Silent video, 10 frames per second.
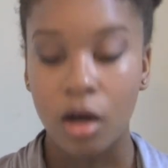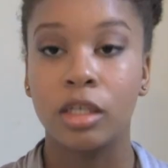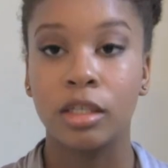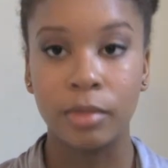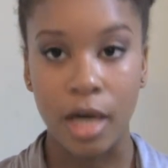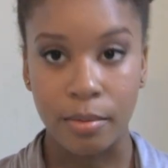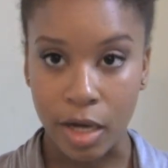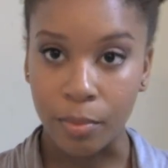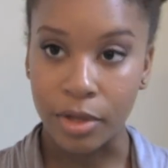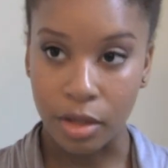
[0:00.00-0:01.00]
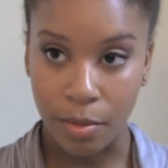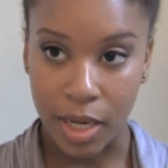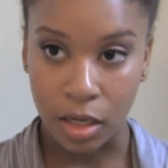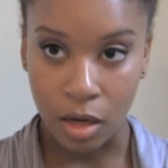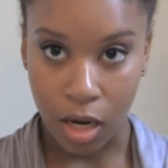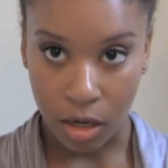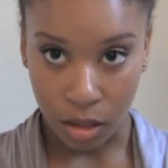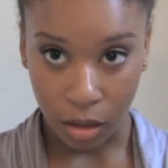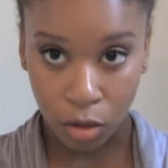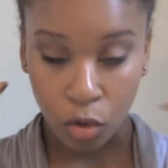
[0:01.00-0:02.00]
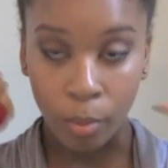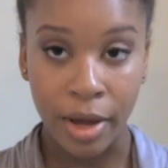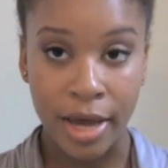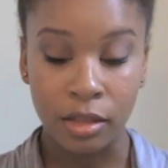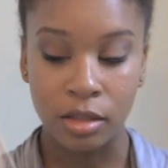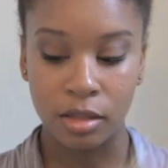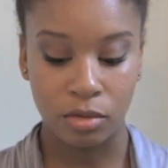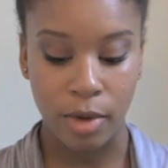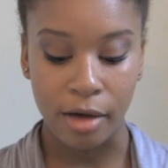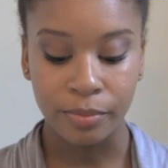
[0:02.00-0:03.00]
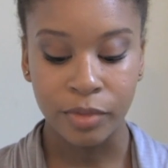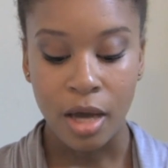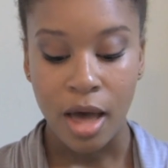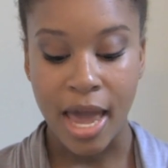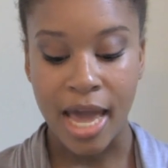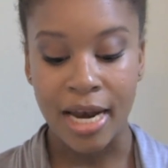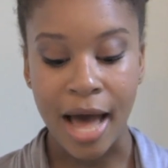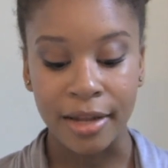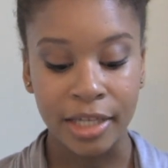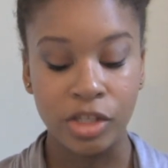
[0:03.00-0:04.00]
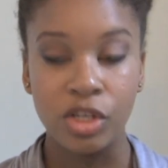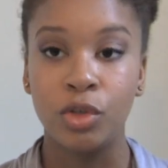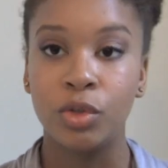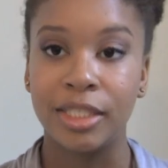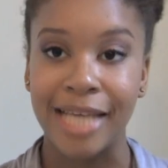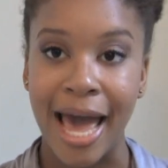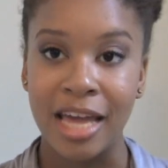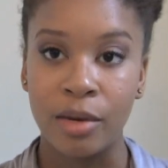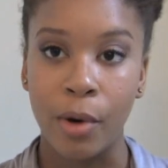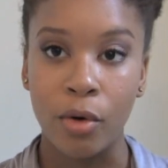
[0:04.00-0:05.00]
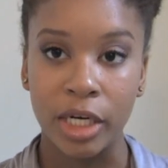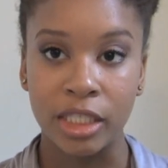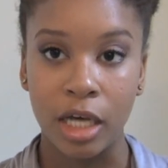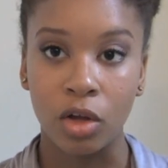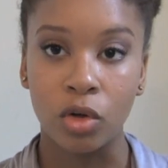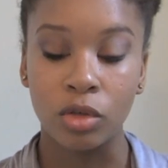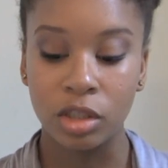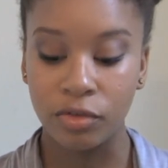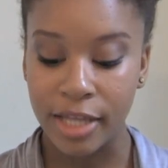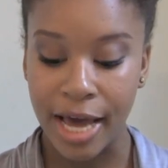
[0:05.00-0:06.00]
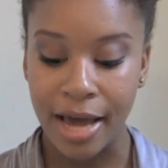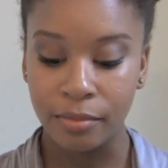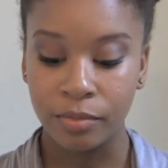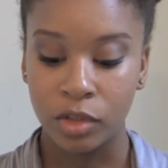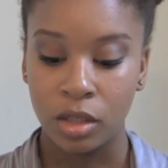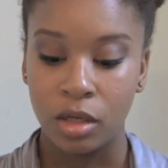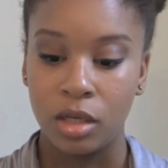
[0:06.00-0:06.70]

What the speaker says: Or sometimes I'll put them in little buns as well. And I like to use satin ponytail holders for that.